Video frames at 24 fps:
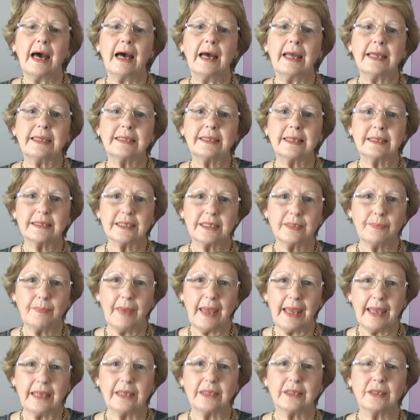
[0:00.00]
It does
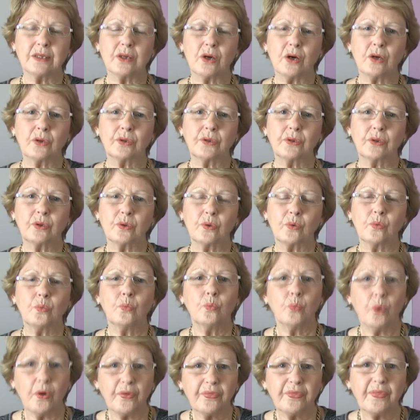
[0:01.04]
depend on
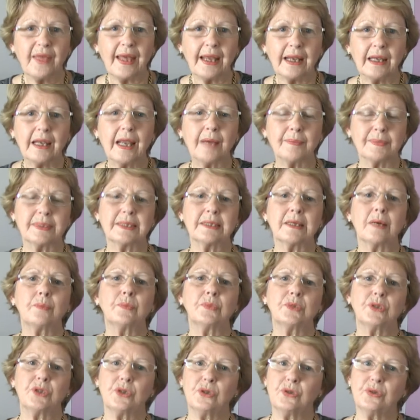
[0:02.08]
what that lump sum
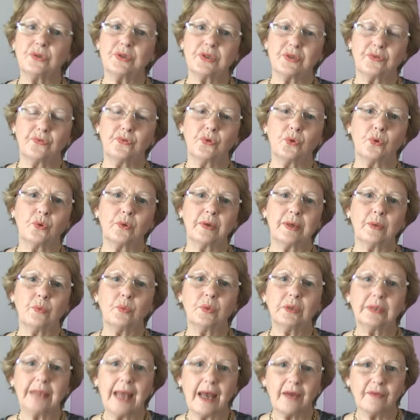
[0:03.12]
was used for. It
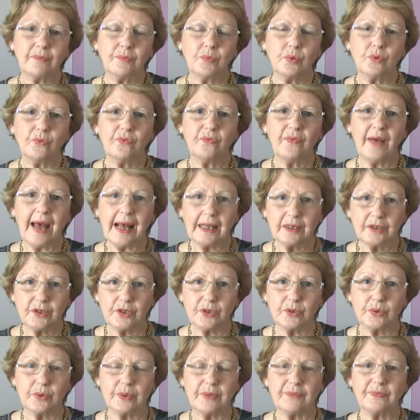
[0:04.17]
will have more
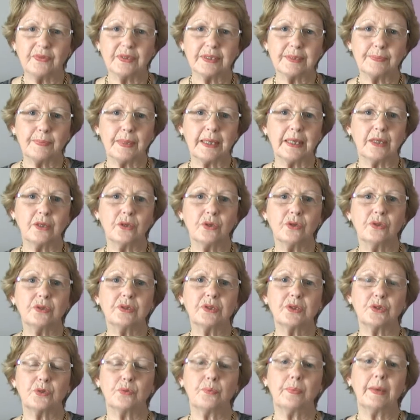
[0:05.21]
value if it's been
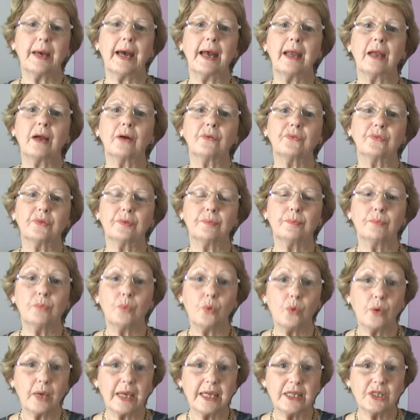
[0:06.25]
used to pay off a
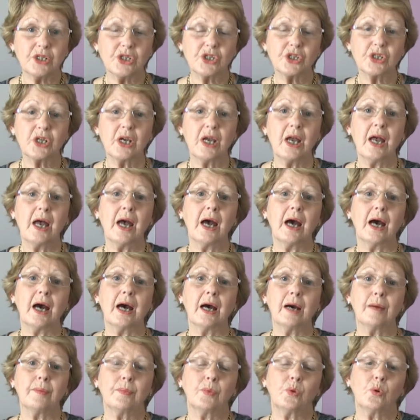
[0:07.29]
mortgage,
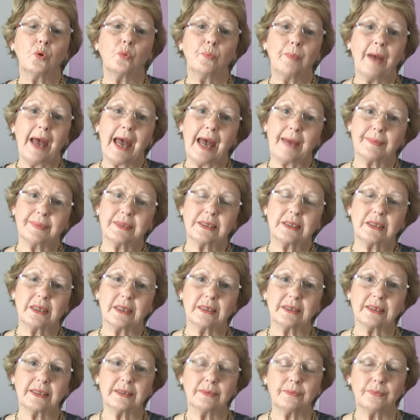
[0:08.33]
or perhaps
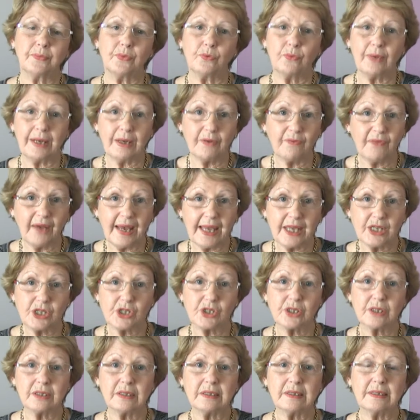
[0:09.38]
some
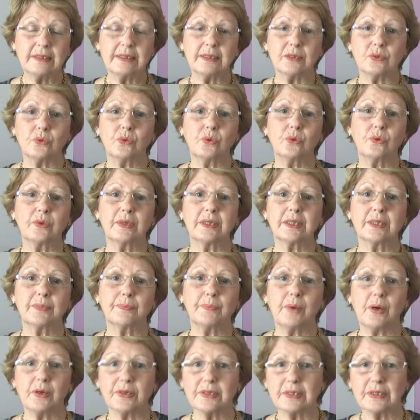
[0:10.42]
renovations or a
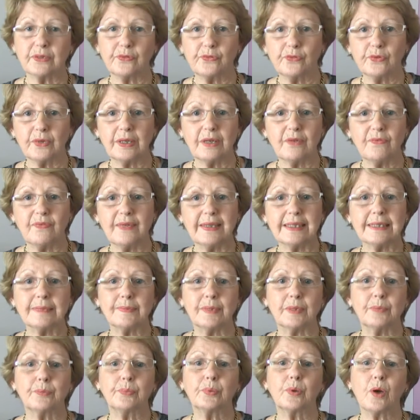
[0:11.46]
deposit for an
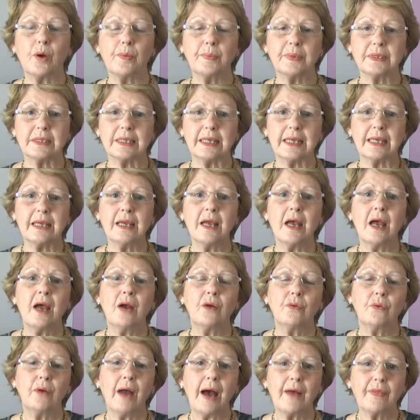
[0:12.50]
investment property,
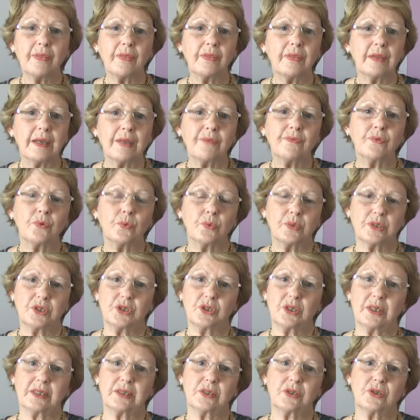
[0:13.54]
rather than if it was
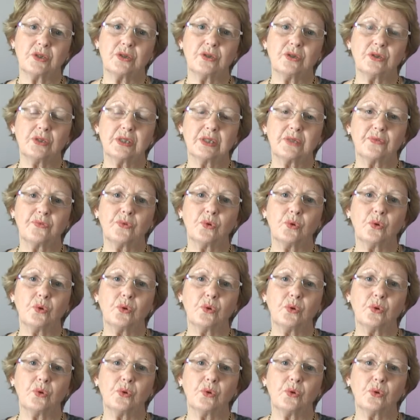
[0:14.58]
just used